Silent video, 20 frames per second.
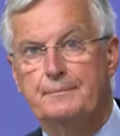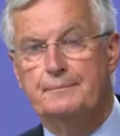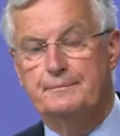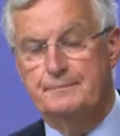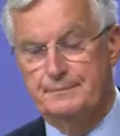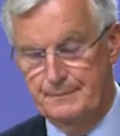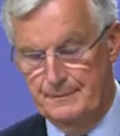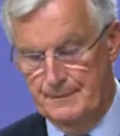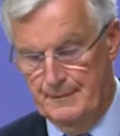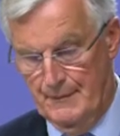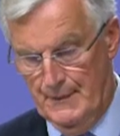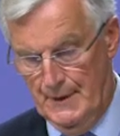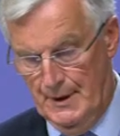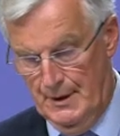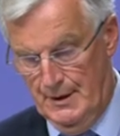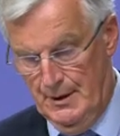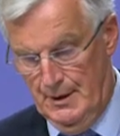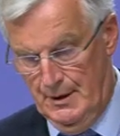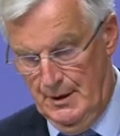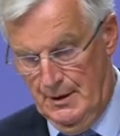in our
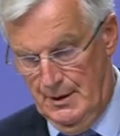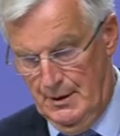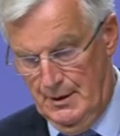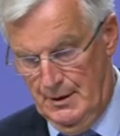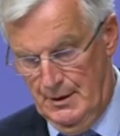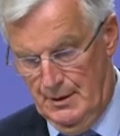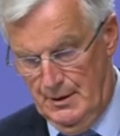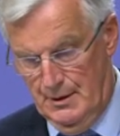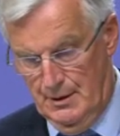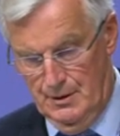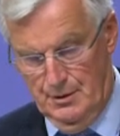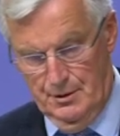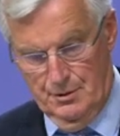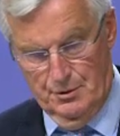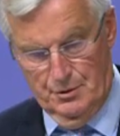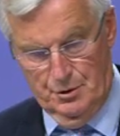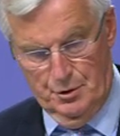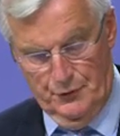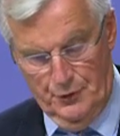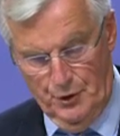negotiating period
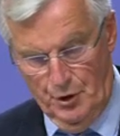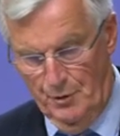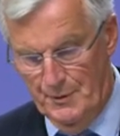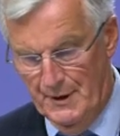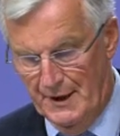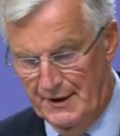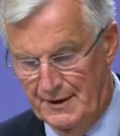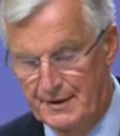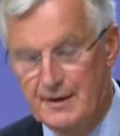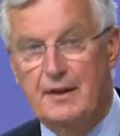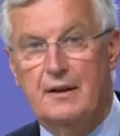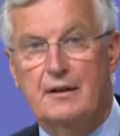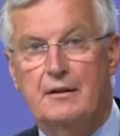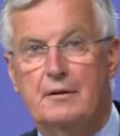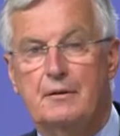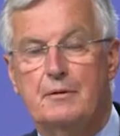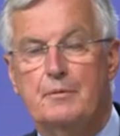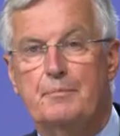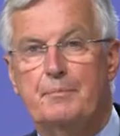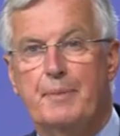
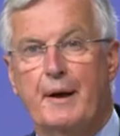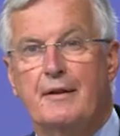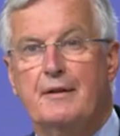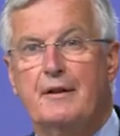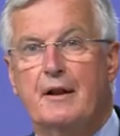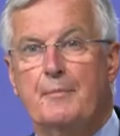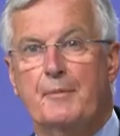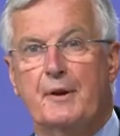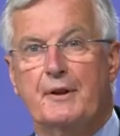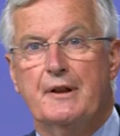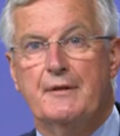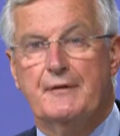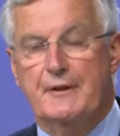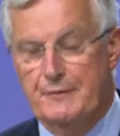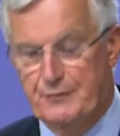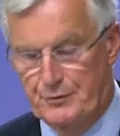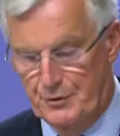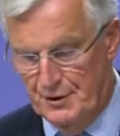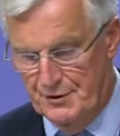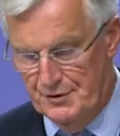for those
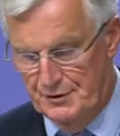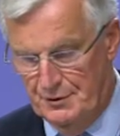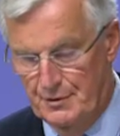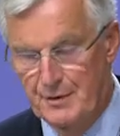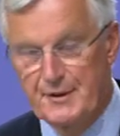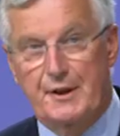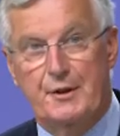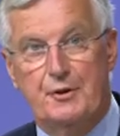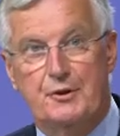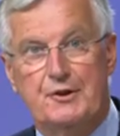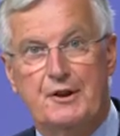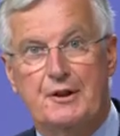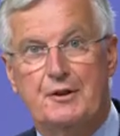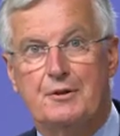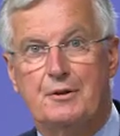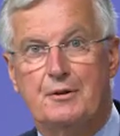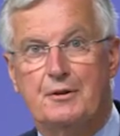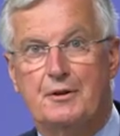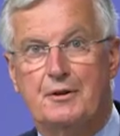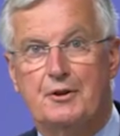
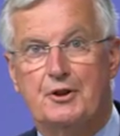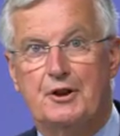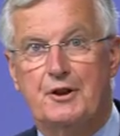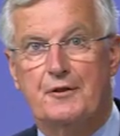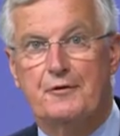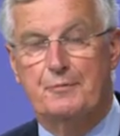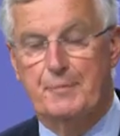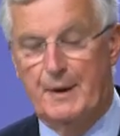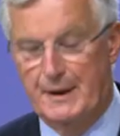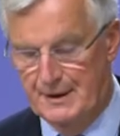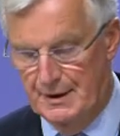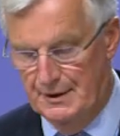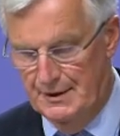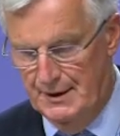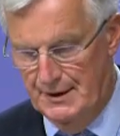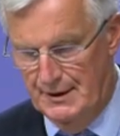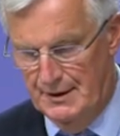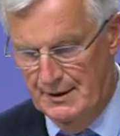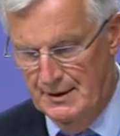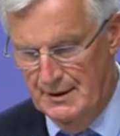four areas. And I'd
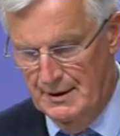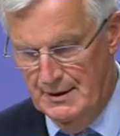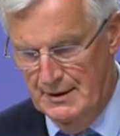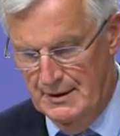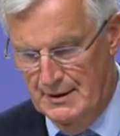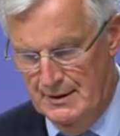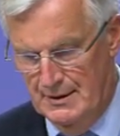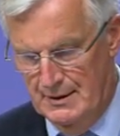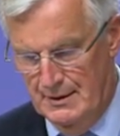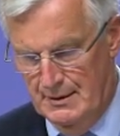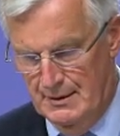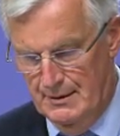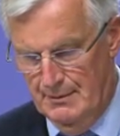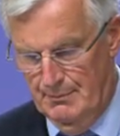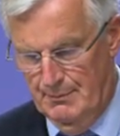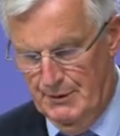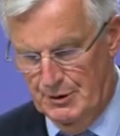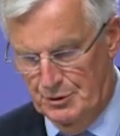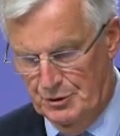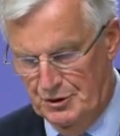like to thank uh,
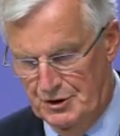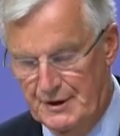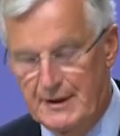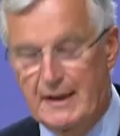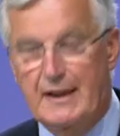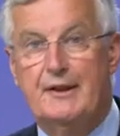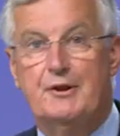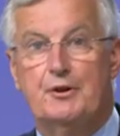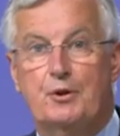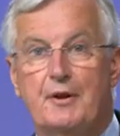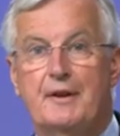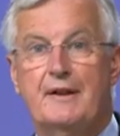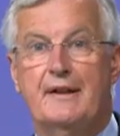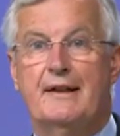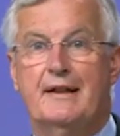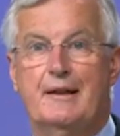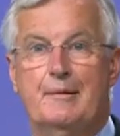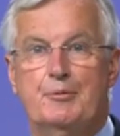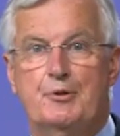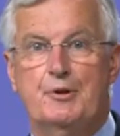David Frost
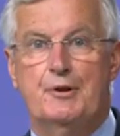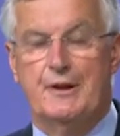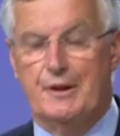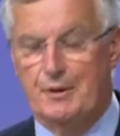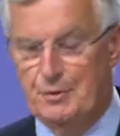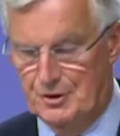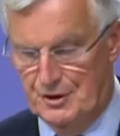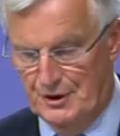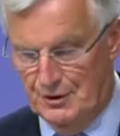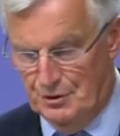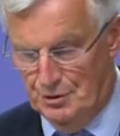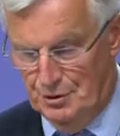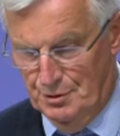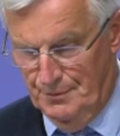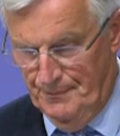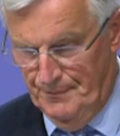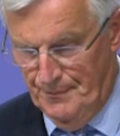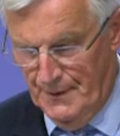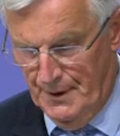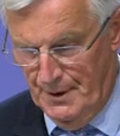and the
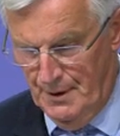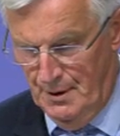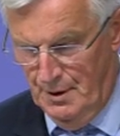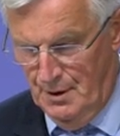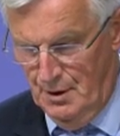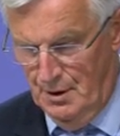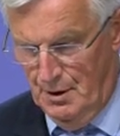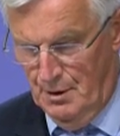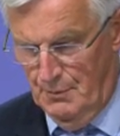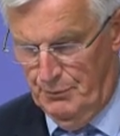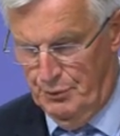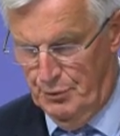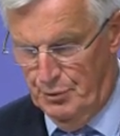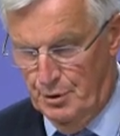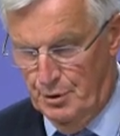two teams